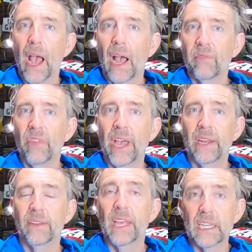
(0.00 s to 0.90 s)
And
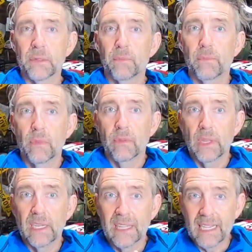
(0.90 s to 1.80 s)
then
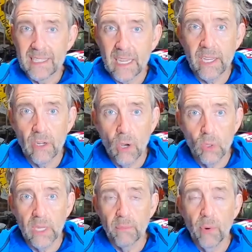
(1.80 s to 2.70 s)
that second
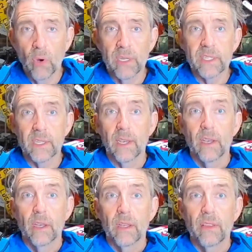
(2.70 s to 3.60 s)
holding point,
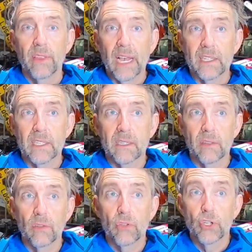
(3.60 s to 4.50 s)
that's
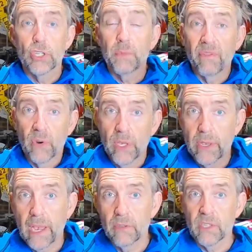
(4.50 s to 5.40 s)
just before you
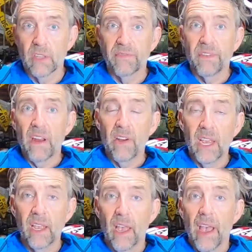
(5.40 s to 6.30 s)
get onto the
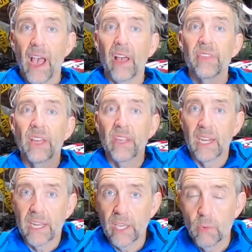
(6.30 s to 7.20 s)
ferry, and then they
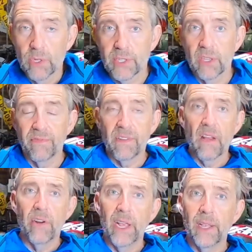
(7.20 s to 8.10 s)
let you onto the
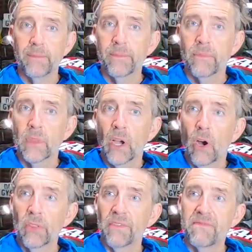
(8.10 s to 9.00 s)
ferry.
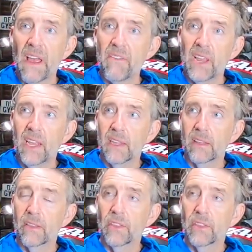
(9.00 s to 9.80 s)
On the ferry,